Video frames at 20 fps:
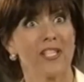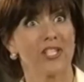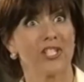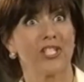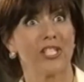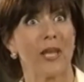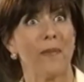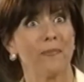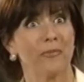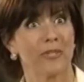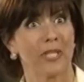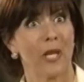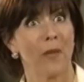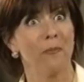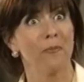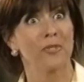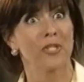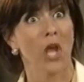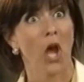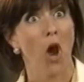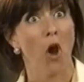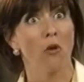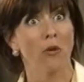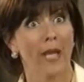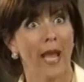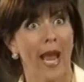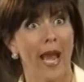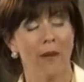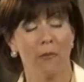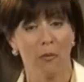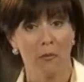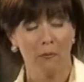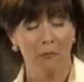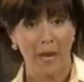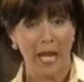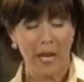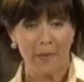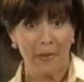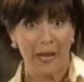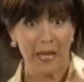symptoms. Okay, well,
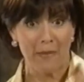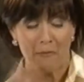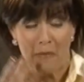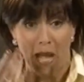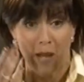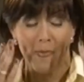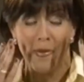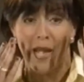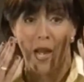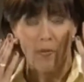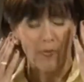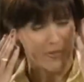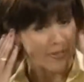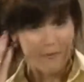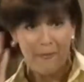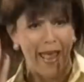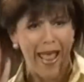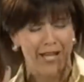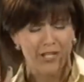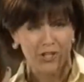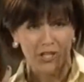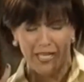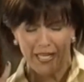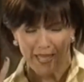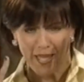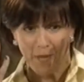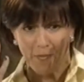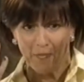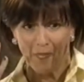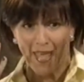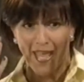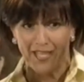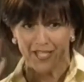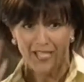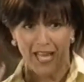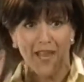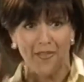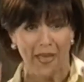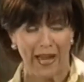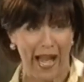maybe, maybe I was imagining them. They
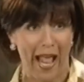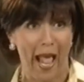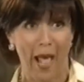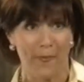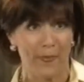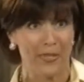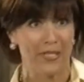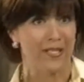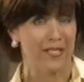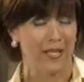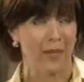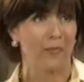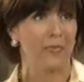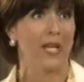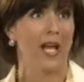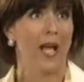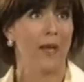say that happens sometimes. You're